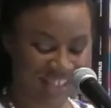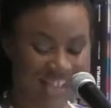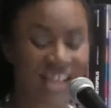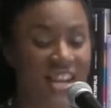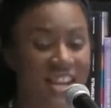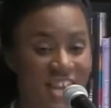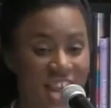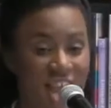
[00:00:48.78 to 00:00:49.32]

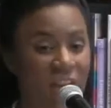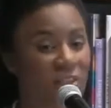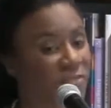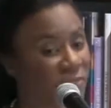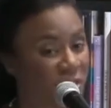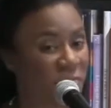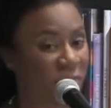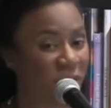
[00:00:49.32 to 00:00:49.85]
Now,
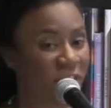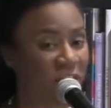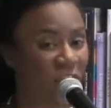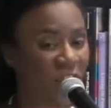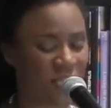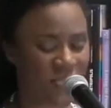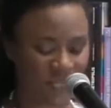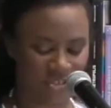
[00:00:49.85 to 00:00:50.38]
for about our
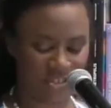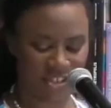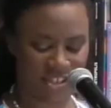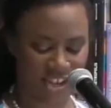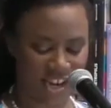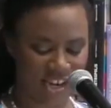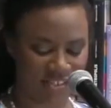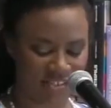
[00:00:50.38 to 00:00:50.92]
author for
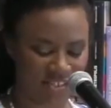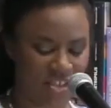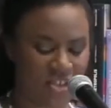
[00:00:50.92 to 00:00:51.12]
tonight.